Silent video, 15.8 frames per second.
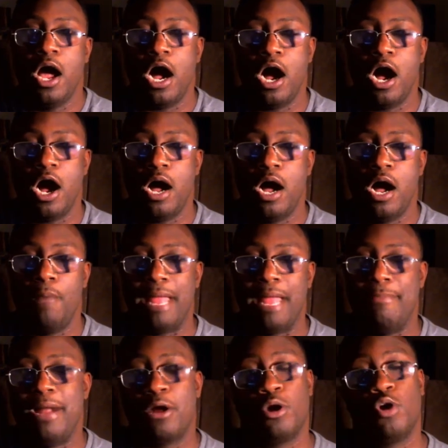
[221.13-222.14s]
Like
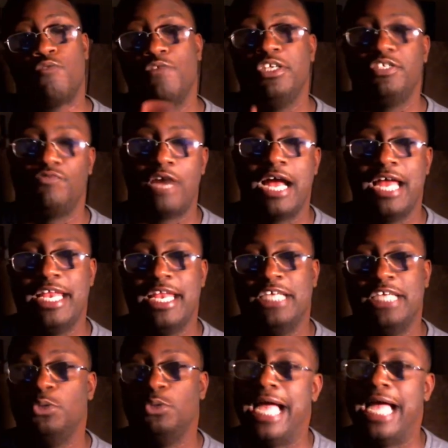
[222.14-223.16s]
my girl Reese Ryan,
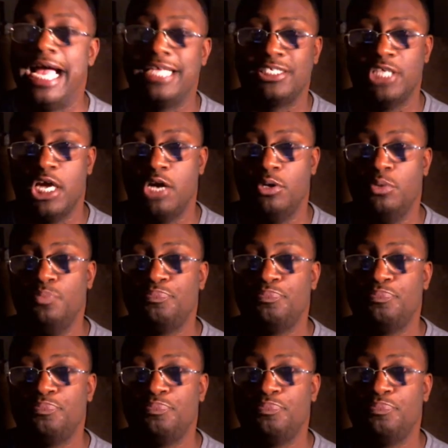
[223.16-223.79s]
as you guys know,